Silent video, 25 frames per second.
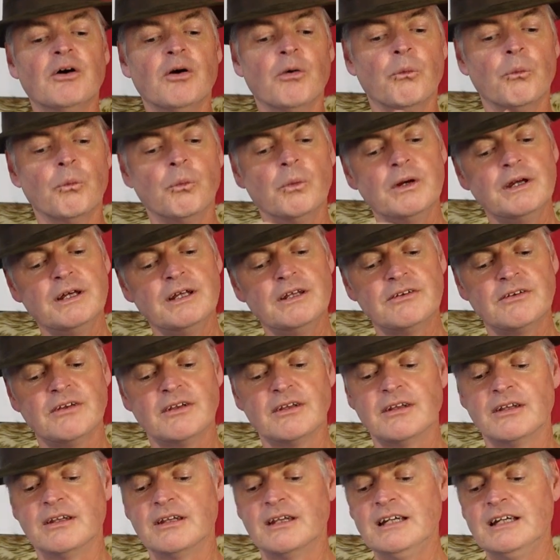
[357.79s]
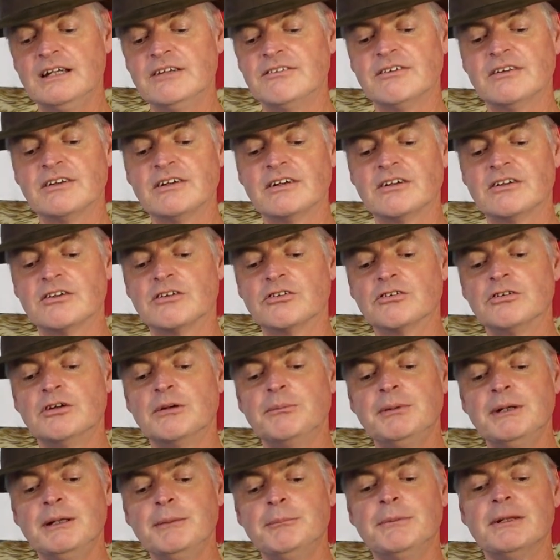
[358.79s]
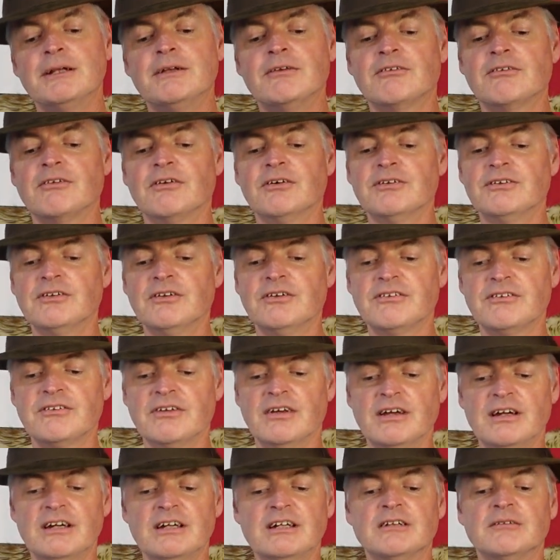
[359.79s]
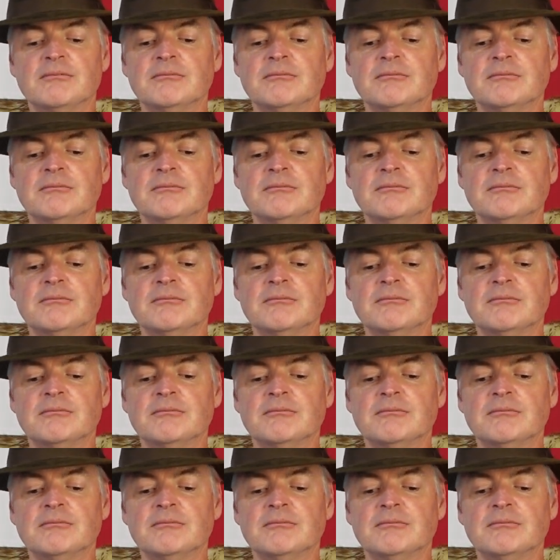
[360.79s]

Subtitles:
with these grippy bits on the side,